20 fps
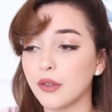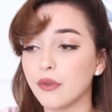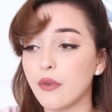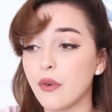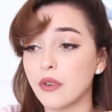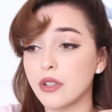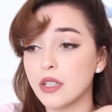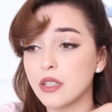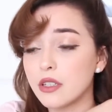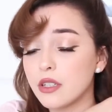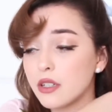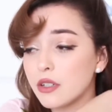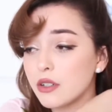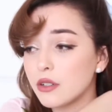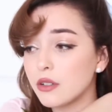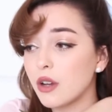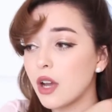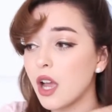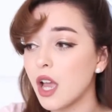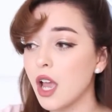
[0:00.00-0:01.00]
afford to
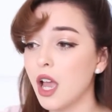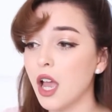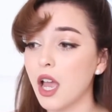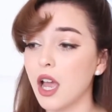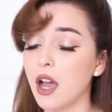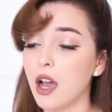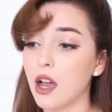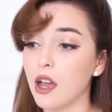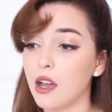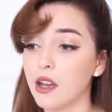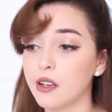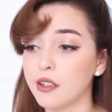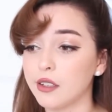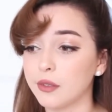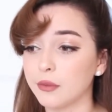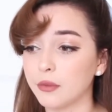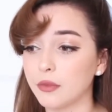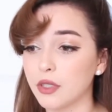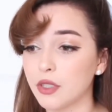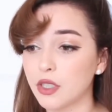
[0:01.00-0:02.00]
do.
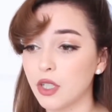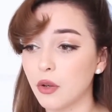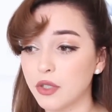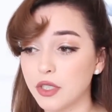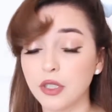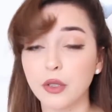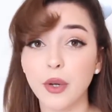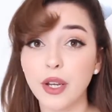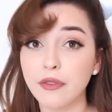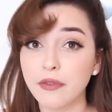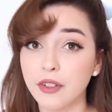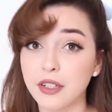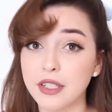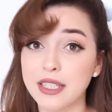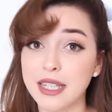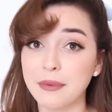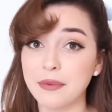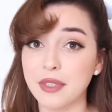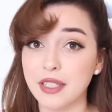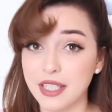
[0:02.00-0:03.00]
So it's a great first
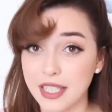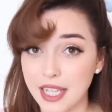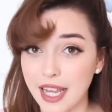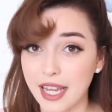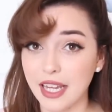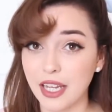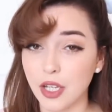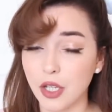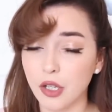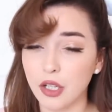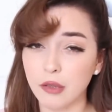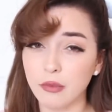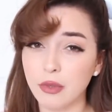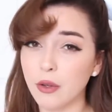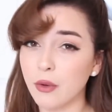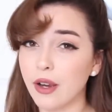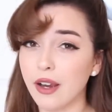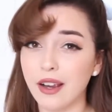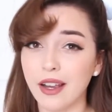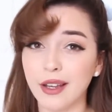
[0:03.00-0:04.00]
step to take. You could be
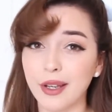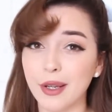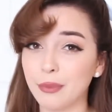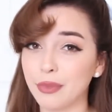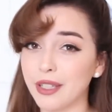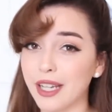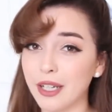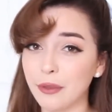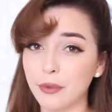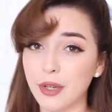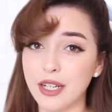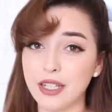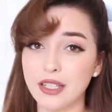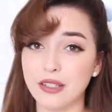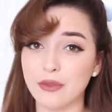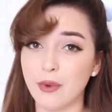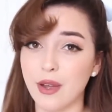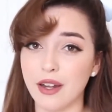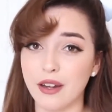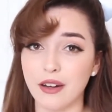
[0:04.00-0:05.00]
wearing a plain red
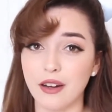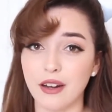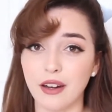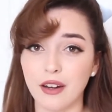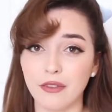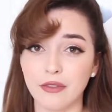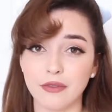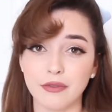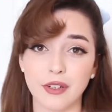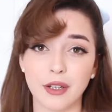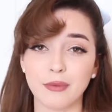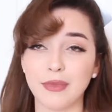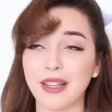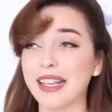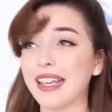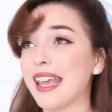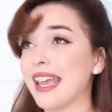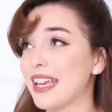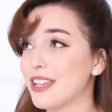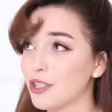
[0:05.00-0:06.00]
sweater from
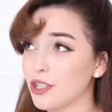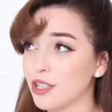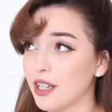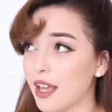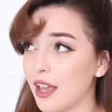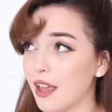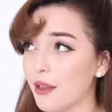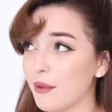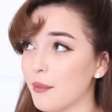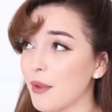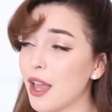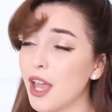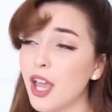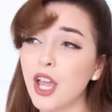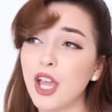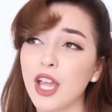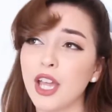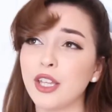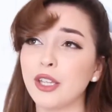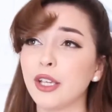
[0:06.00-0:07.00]
like H&M,
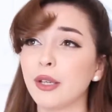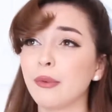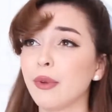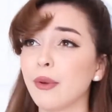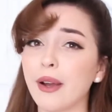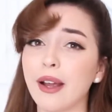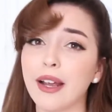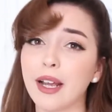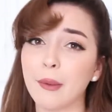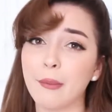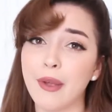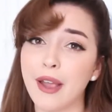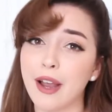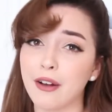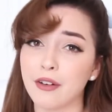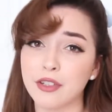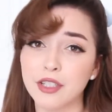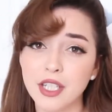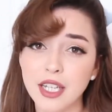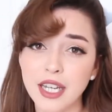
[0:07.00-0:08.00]
and you could be wearing a
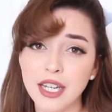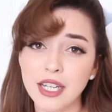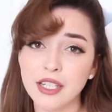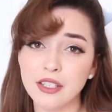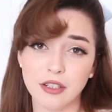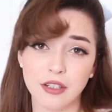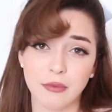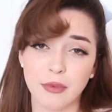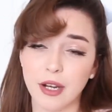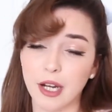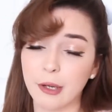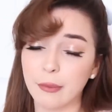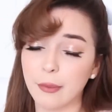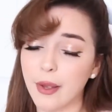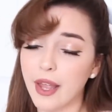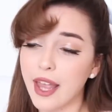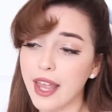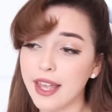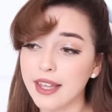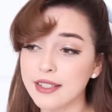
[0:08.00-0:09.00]
pair of jeans or a pair of
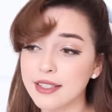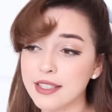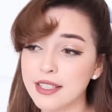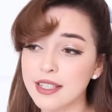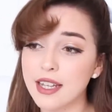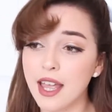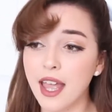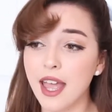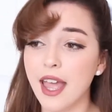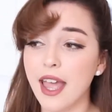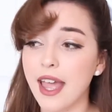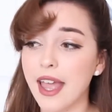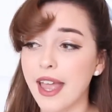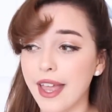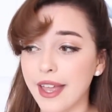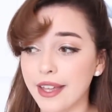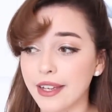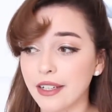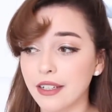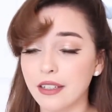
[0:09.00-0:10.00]
pants,
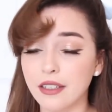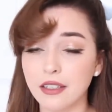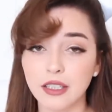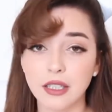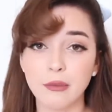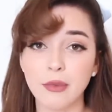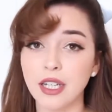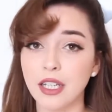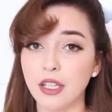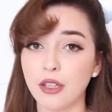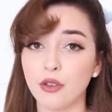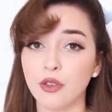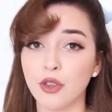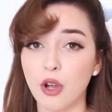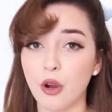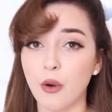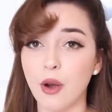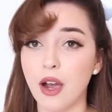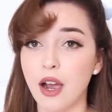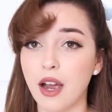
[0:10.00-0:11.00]
and the minute you
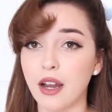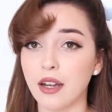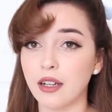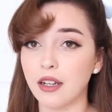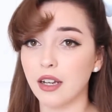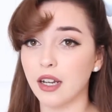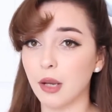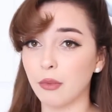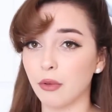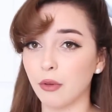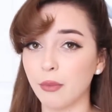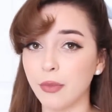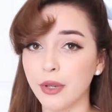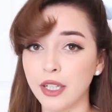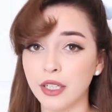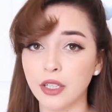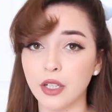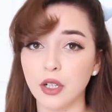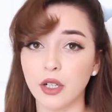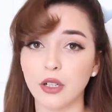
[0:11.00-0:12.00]
throw on a couple
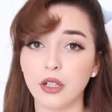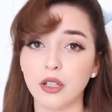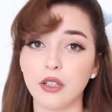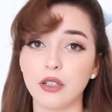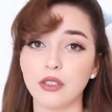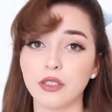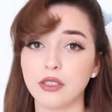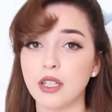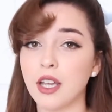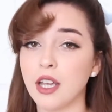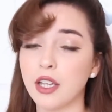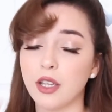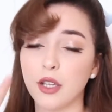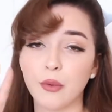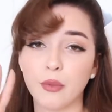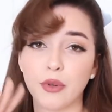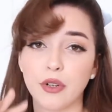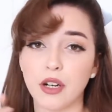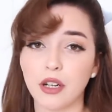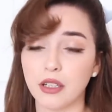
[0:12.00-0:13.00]
pin curls, you
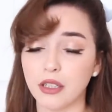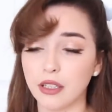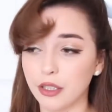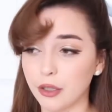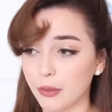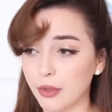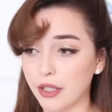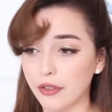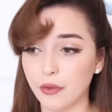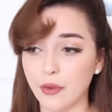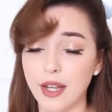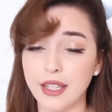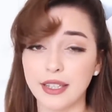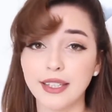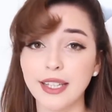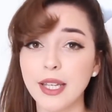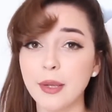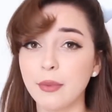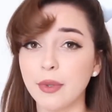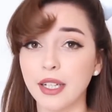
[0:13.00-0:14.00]
put on a little bit of a red
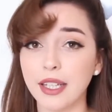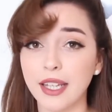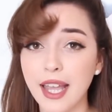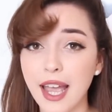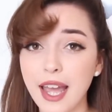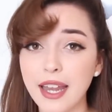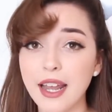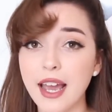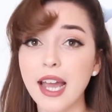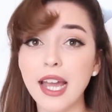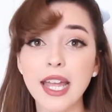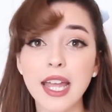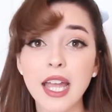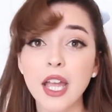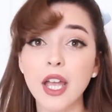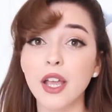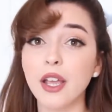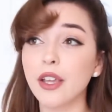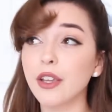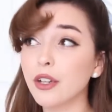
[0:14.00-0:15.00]
lip and a cat eye,
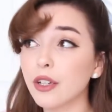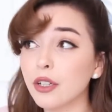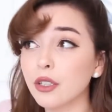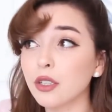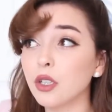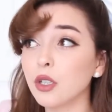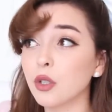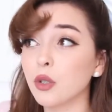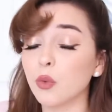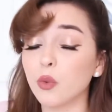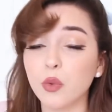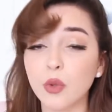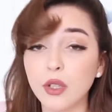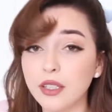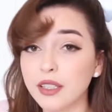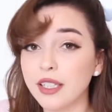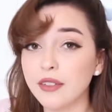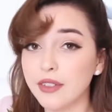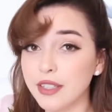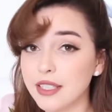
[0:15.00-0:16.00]
you're gonna look
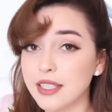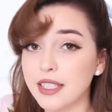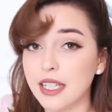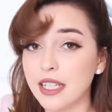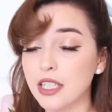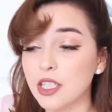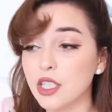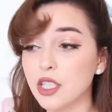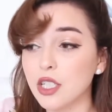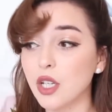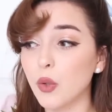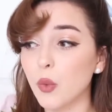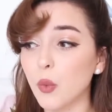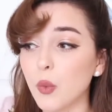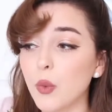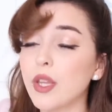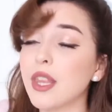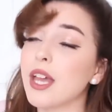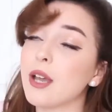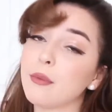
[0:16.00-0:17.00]
really vintage
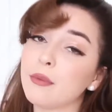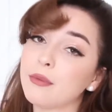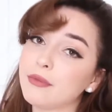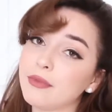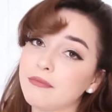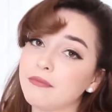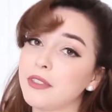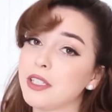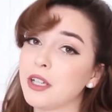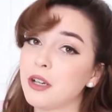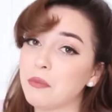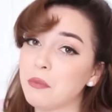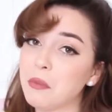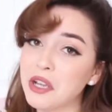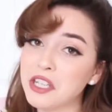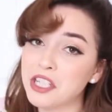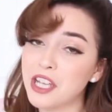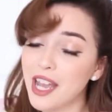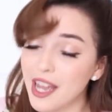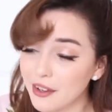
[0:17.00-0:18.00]
without, you know,
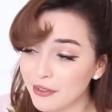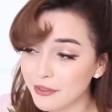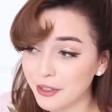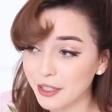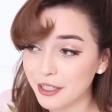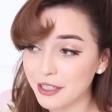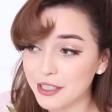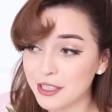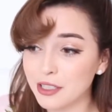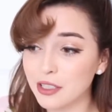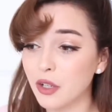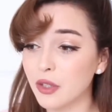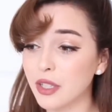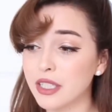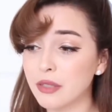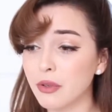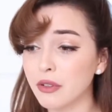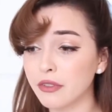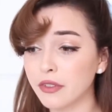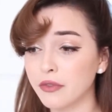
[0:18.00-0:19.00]
much effort. So
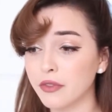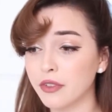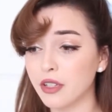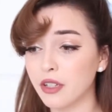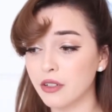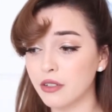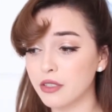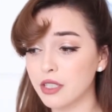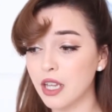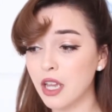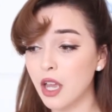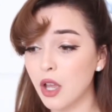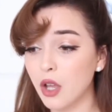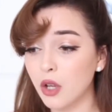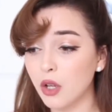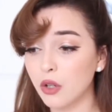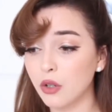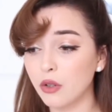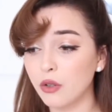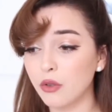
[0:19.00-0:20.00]
that's perfect for those
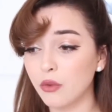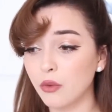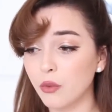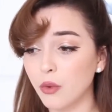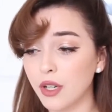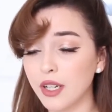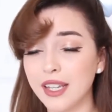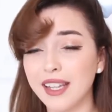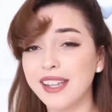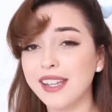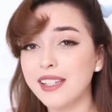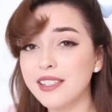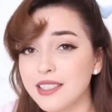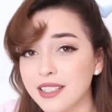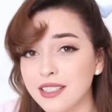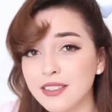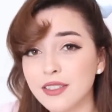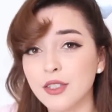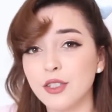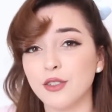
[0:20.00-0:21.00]
who want to ease
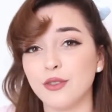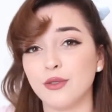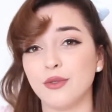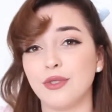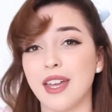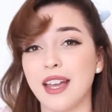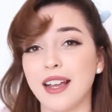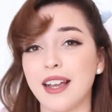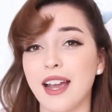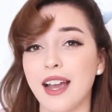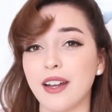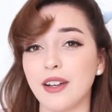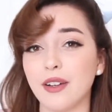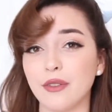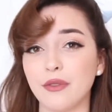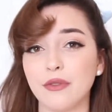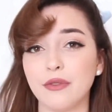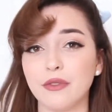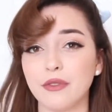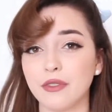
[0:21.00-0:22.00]
into that kind
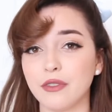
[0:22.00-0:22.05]
of